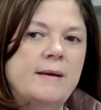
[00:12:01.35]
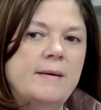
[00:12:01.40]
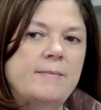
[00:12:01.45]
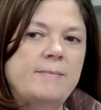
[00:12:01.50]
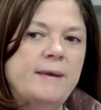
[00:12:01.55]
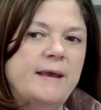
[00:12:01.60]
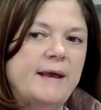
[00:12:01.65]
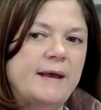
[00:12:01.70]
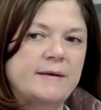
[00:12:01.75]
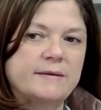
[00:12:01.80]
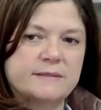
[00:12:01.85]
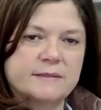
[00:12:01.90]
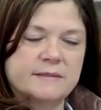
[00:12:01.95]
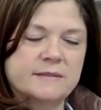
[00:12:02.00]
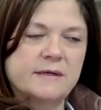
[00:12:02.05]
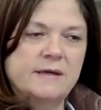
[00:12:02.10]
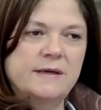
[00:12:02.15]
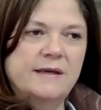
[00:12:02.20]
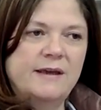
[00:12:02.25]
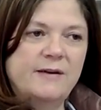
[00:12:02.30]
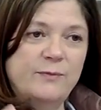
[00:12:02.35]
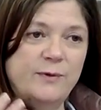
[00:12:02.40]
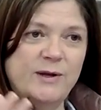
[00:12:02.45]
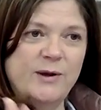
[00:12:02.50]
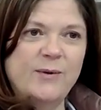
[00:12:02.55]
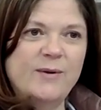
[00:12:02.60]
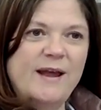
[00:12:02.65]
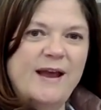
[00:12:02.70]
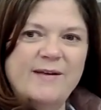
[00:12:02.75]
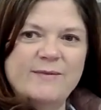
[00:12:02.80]
because if we
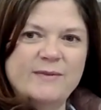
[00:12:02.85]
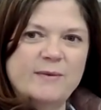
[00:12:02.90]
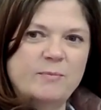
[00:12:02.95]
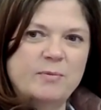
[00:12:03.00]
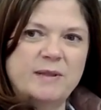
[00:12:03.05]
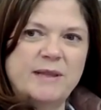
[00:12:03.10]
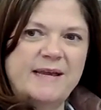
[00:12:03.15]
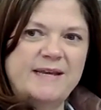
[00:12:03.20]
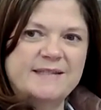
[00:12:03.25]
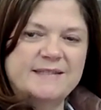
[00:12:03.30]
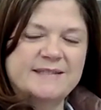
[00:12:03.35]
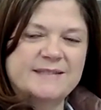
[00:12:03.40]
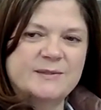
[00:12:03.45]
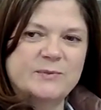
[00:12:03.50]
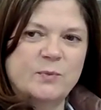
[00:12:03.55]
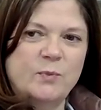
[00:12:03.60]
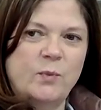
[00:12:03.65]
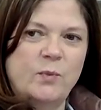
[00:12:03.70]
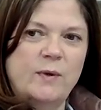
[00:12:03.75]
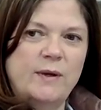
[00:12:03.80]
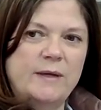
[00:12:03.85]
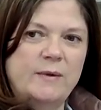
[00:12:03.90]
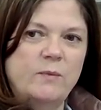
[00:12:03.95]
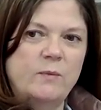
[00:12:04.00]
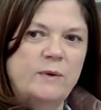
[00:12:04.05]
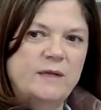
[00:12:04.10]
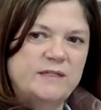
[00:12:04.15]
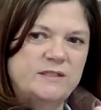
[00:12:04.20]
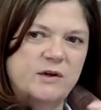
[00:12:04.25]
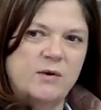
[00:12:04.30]
don't have the place,
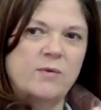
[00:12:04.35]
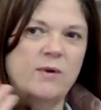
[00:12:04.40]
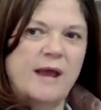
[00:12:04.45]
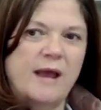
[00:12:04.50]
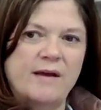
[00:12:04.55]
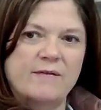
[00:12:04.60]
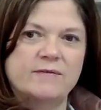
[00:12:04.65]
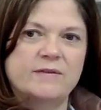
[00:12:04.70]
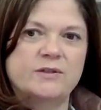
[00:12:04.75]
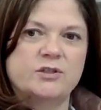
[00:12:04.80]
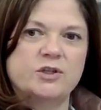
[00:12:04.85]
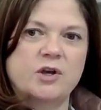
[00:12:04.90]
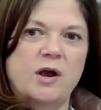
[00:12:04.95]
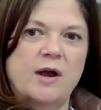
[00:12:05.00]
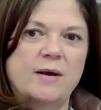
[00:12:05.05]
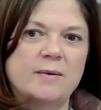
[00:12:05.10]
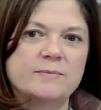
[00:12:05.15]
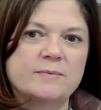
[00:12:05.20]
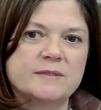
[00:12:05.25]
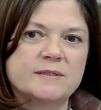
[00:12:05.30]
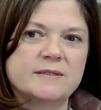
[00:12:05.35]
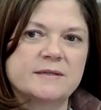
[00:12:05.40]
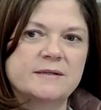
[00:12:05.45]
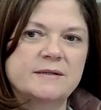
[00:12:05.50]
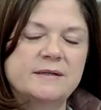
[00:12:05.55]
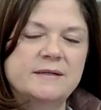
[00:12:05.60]
we don't have the jobs.